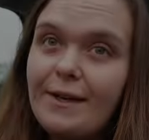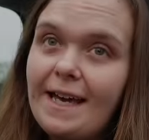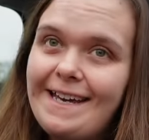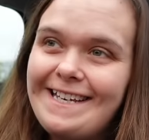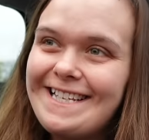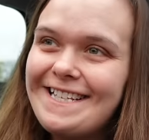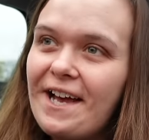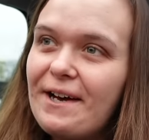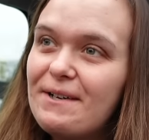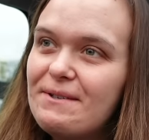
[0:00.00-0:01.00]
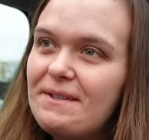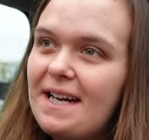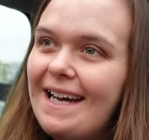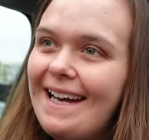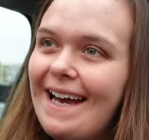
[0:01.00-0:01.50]
Okay, so
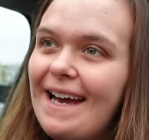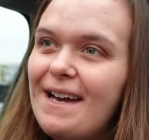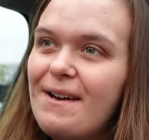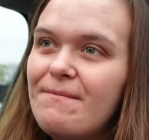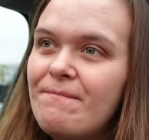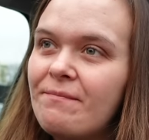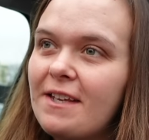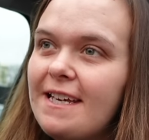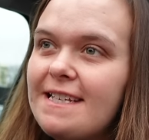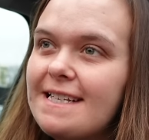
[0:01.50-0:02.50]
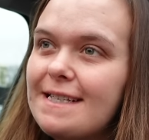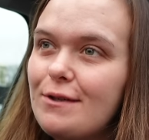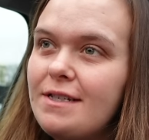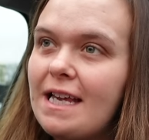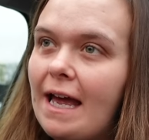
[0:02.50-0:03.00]
it is
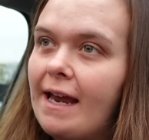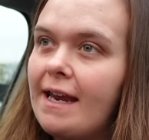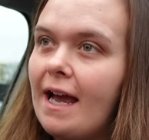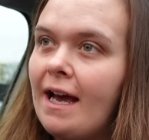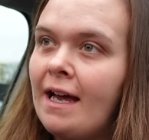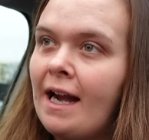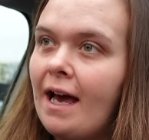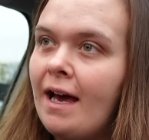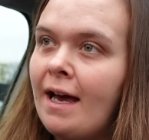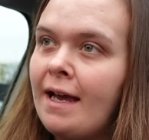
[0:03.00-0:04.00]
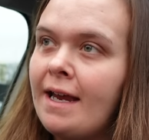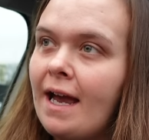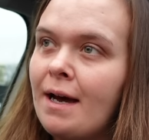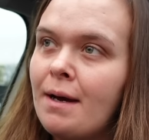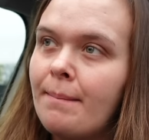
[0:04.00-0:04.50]
Sunday, and I
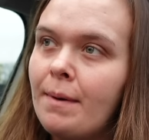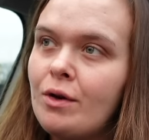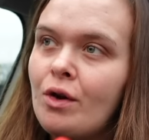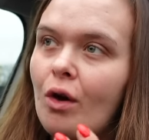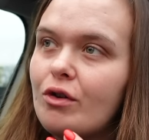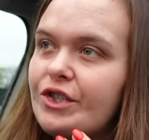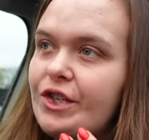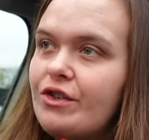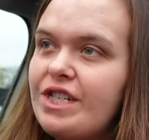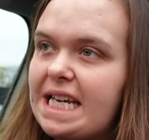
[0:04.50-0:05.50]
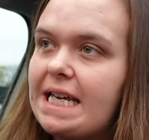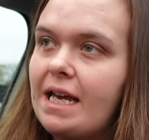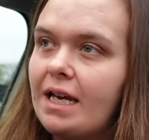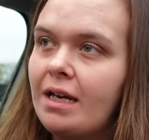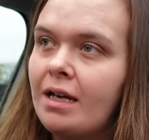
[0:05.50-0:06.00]
am not
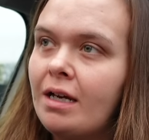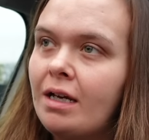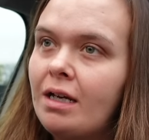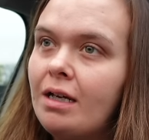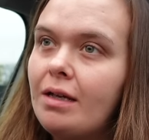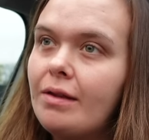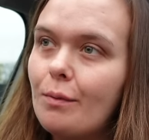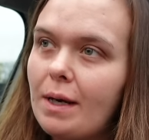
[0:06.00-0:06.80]
Sundaying the